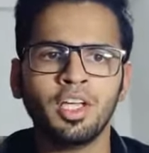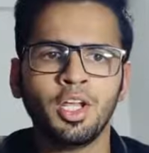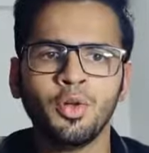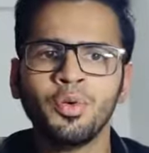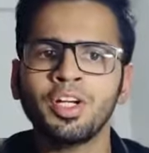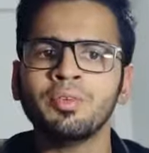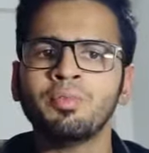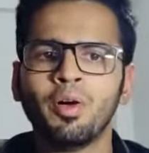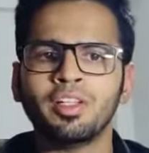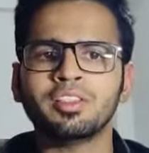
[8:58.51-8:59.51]
innovative
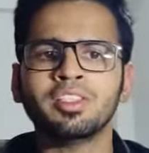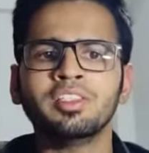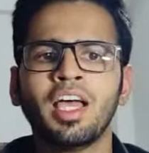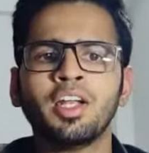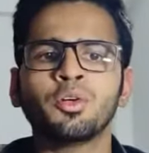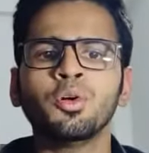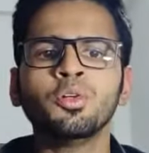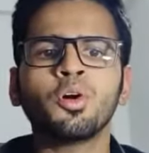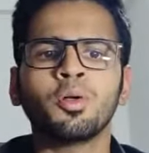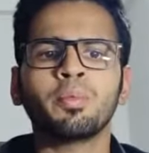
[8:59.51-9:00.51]
policies and
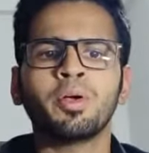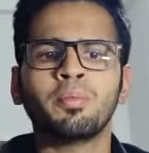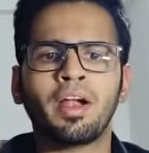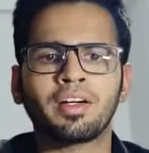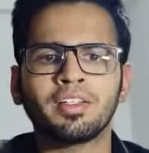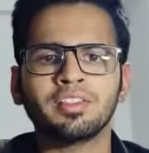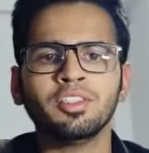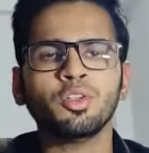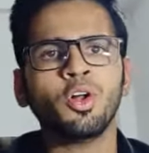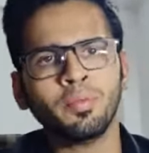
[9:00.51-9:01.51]
good corporate
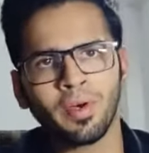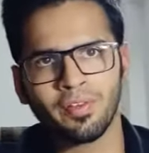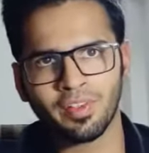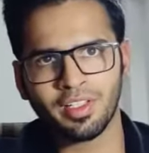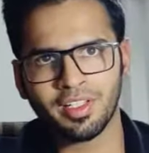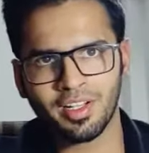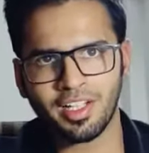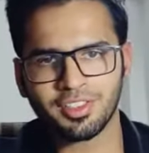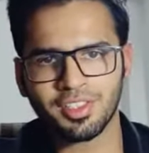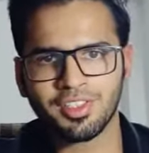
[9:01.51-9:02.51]
practices on par with the
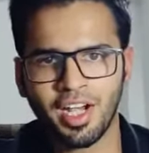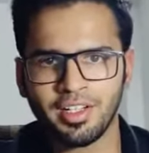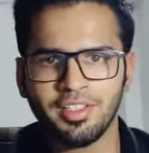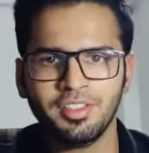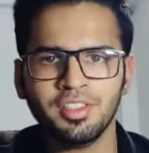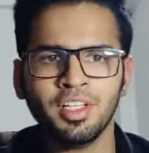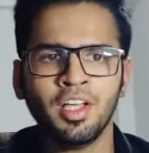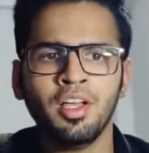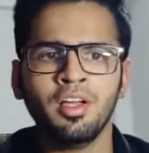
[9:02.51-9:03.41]
international standards